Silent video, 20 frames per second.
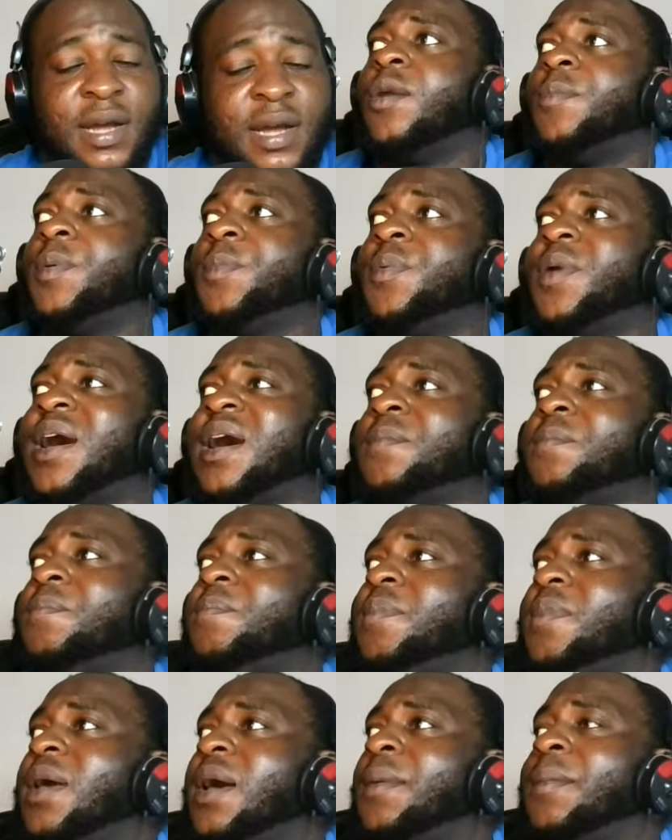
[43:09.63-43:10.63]
are
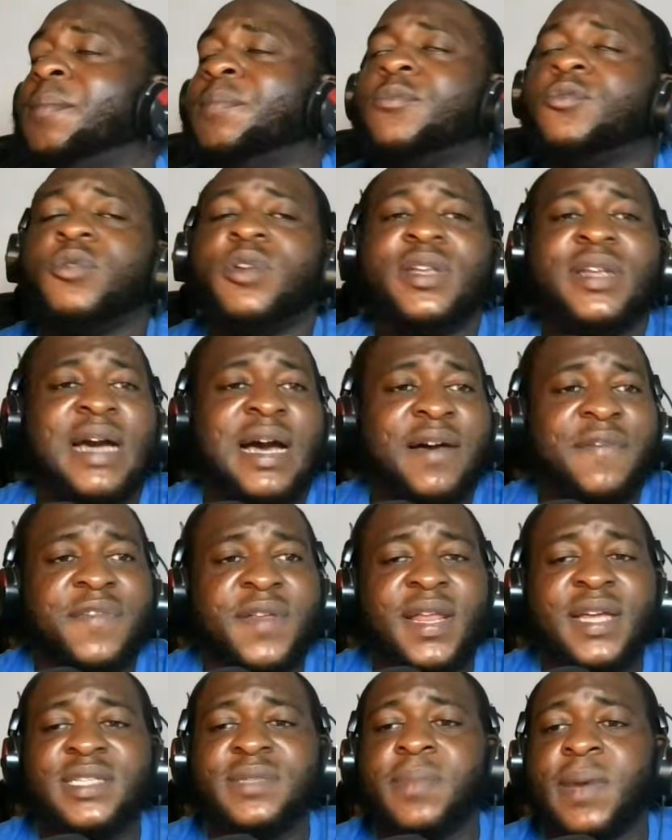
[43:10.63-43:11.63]
doing
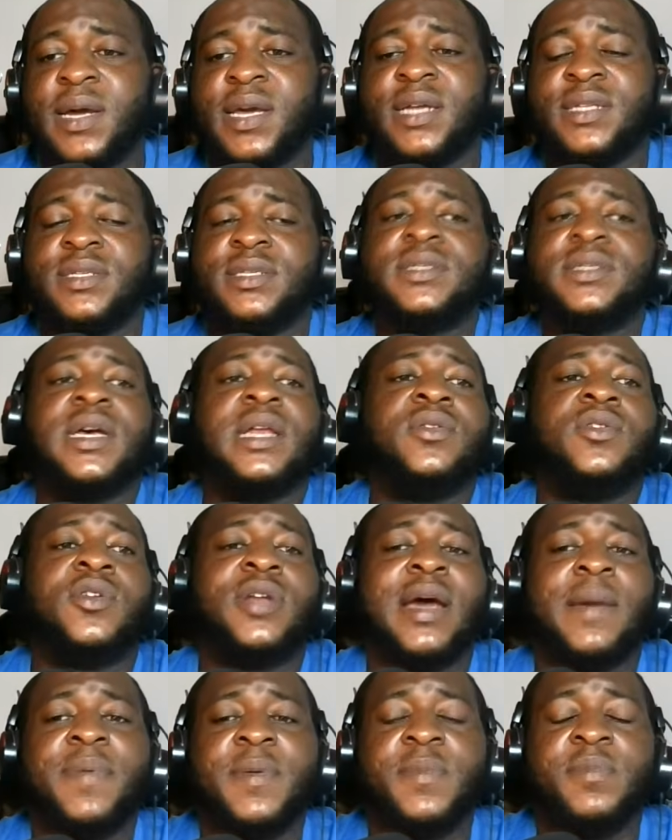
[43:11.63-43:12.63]
affiliate marketing, selling other
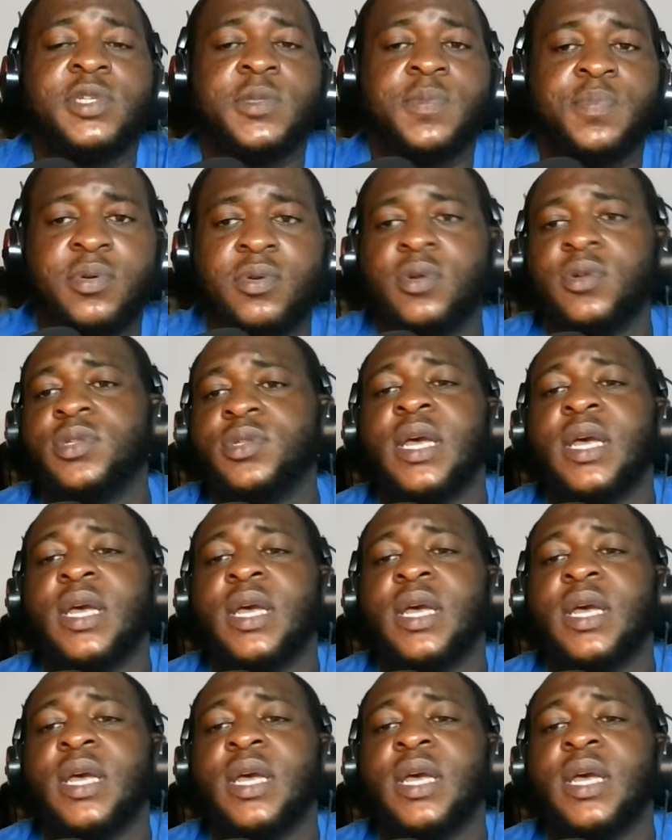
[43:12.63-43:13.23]
people's products.